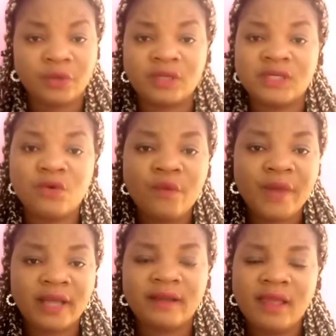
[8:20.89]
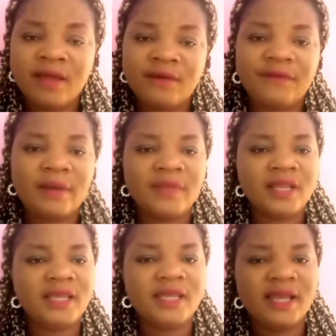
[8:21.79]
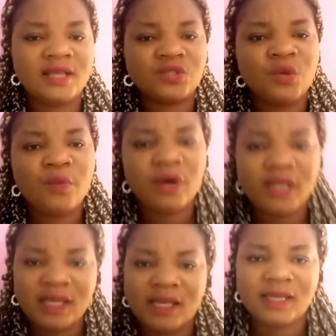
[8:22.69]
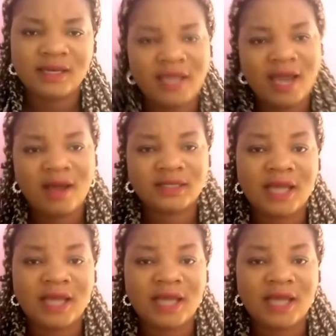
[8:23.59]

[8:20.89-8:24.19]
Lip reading: because the woman family, there's nobody in the house.